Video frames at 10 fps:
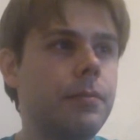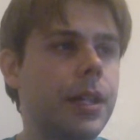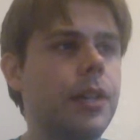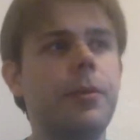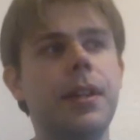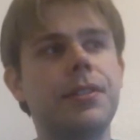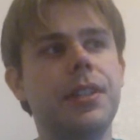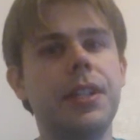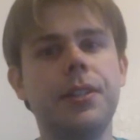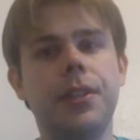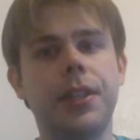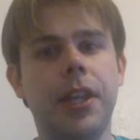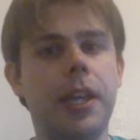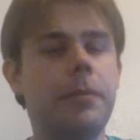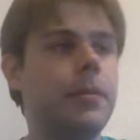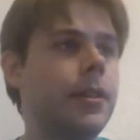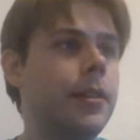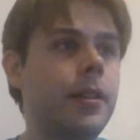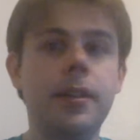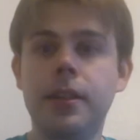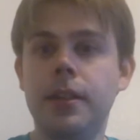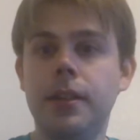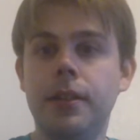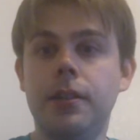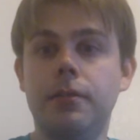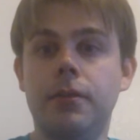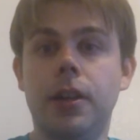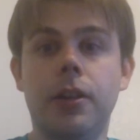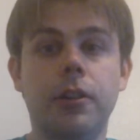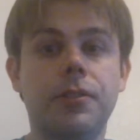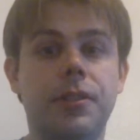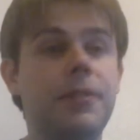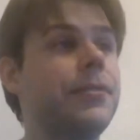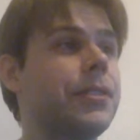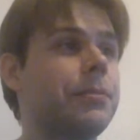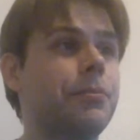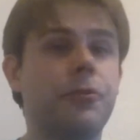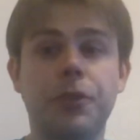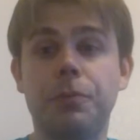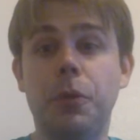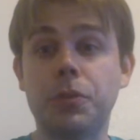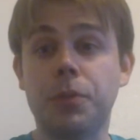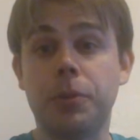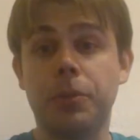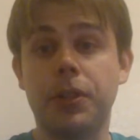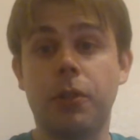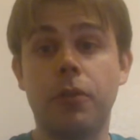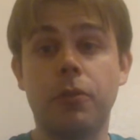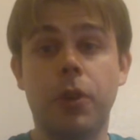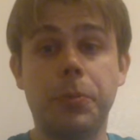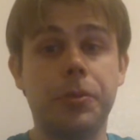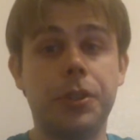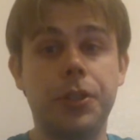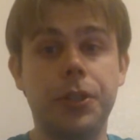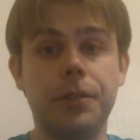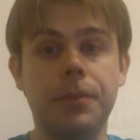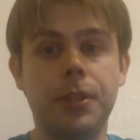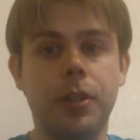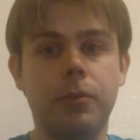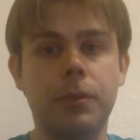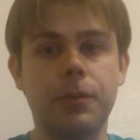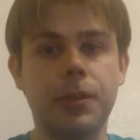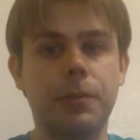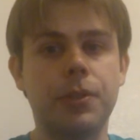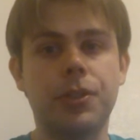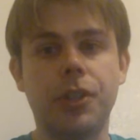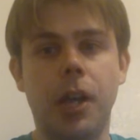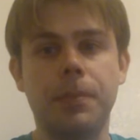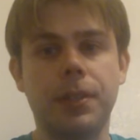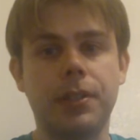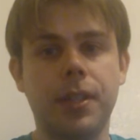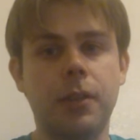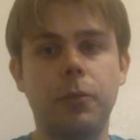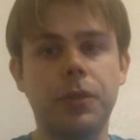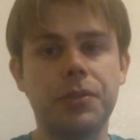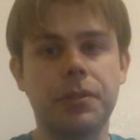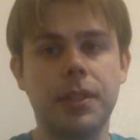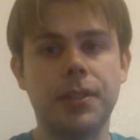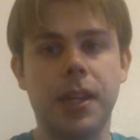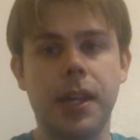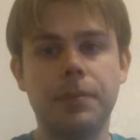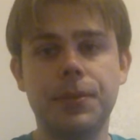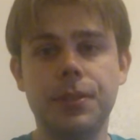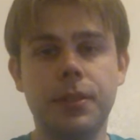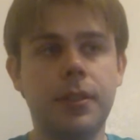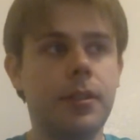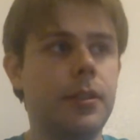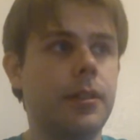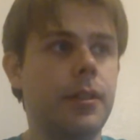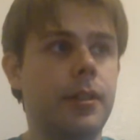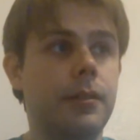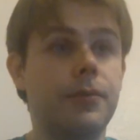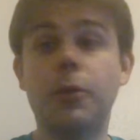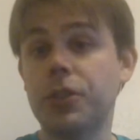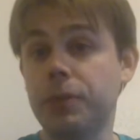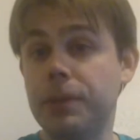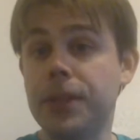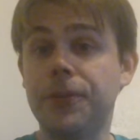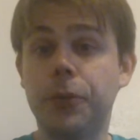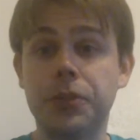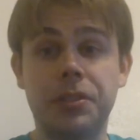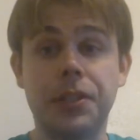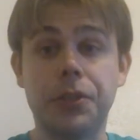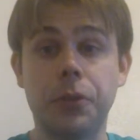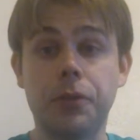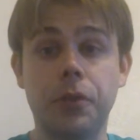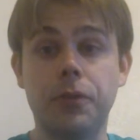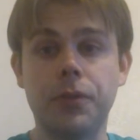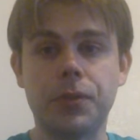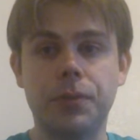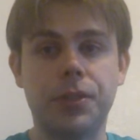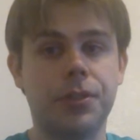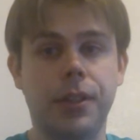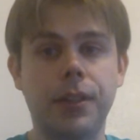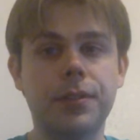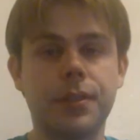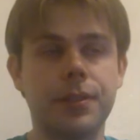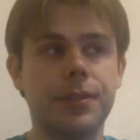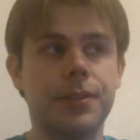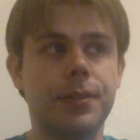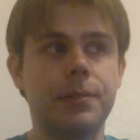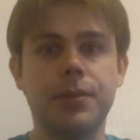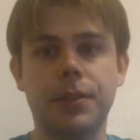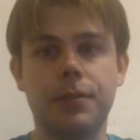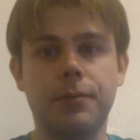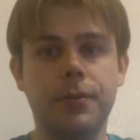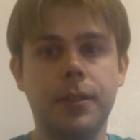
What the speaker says: But anyways, getting to the game, our defense, for the most part, played overall pretty good. You know, we were able to stop and contain Wilson at times. Unfortunately, we didn't force any turnovers, which sucks, because it seems like